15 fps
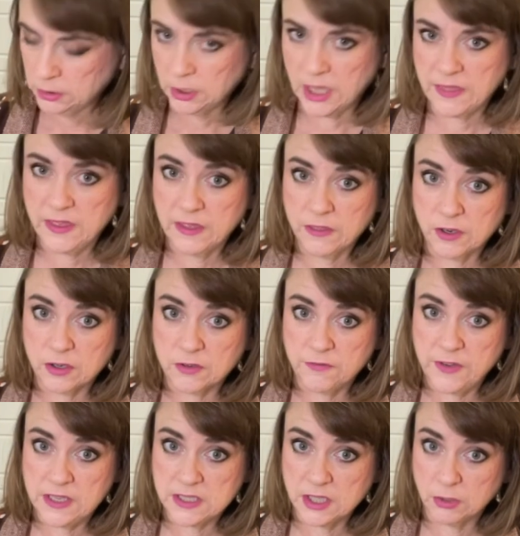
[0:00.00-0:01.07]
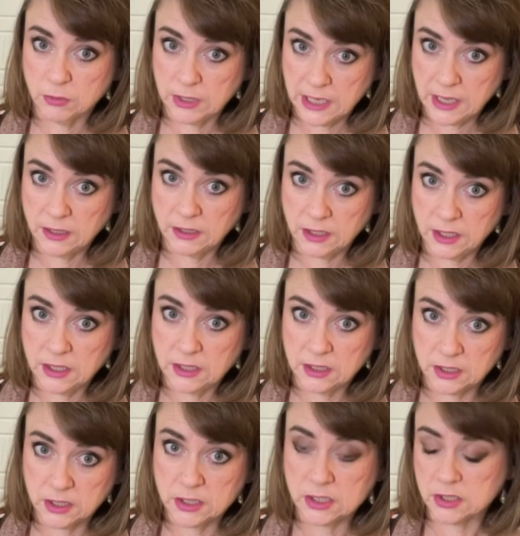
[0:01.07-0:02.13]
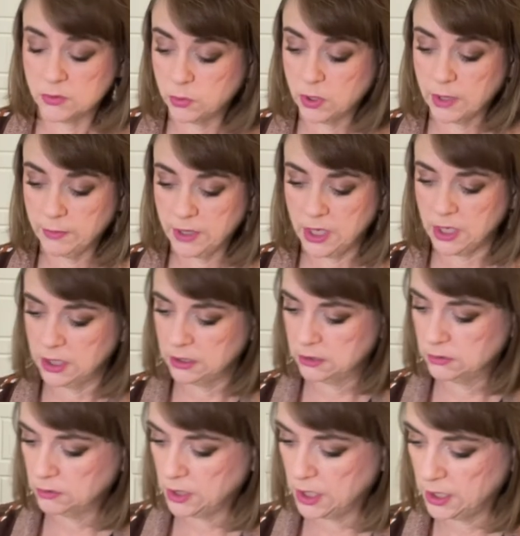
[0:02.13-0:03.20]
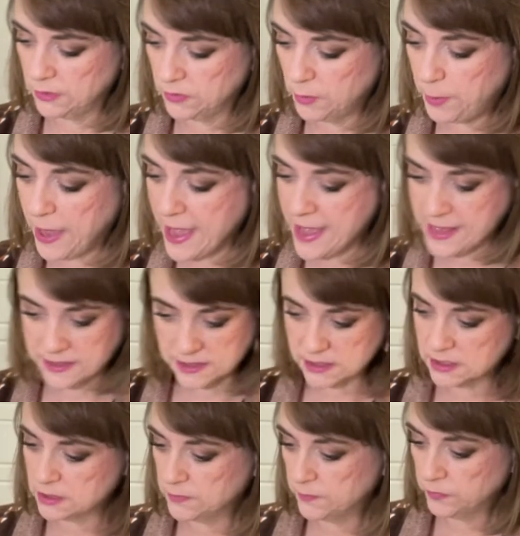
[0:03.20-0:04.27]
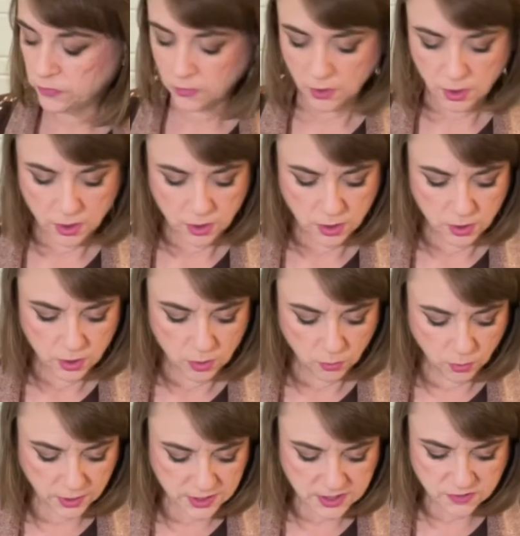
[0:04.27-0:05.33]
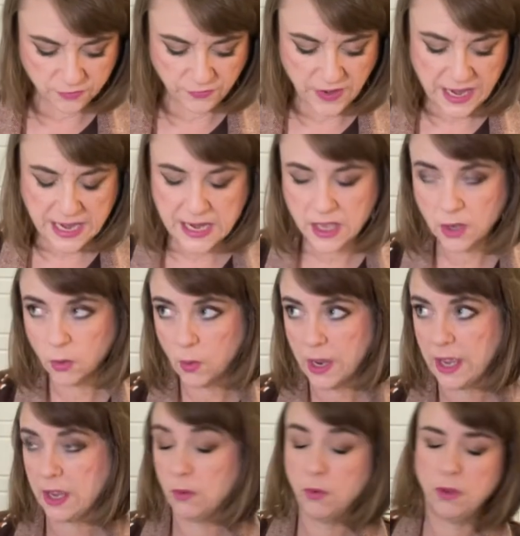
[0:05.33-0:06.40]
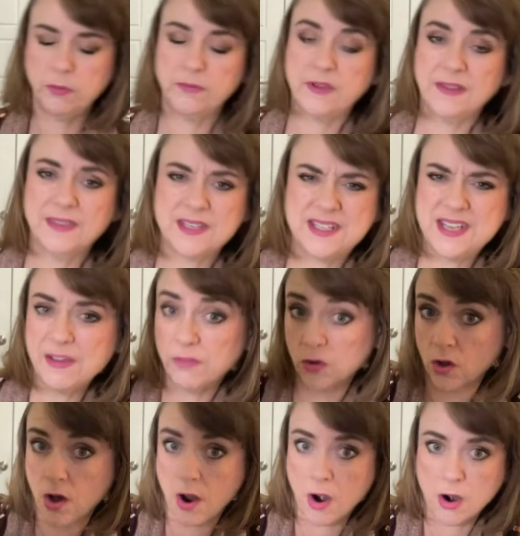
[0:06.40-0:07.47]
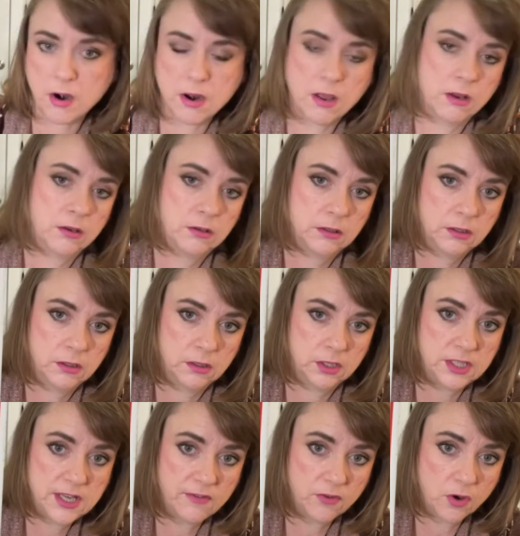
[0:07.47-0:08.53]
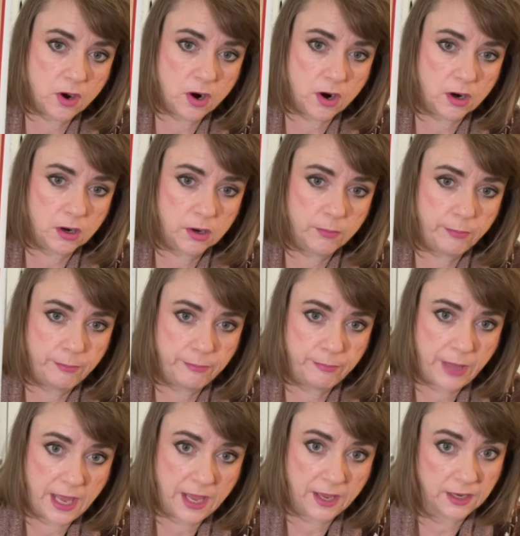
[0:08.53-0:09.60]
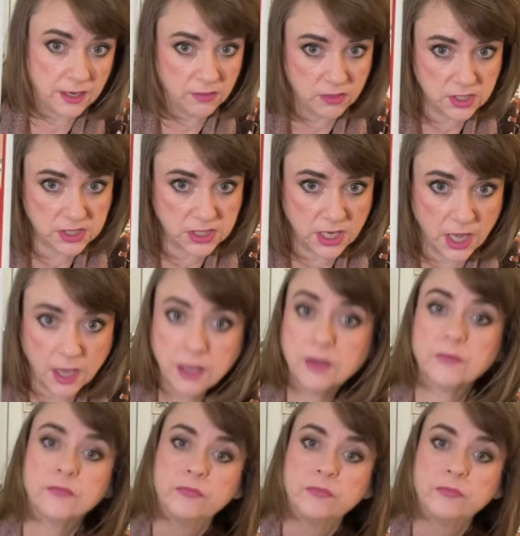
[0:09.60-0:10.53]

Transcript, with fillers: I think they're facing reality, is what I'm getting. Okay, the past. What is fading away? Well, we've got the devil card. The devil card. Pan in this deck.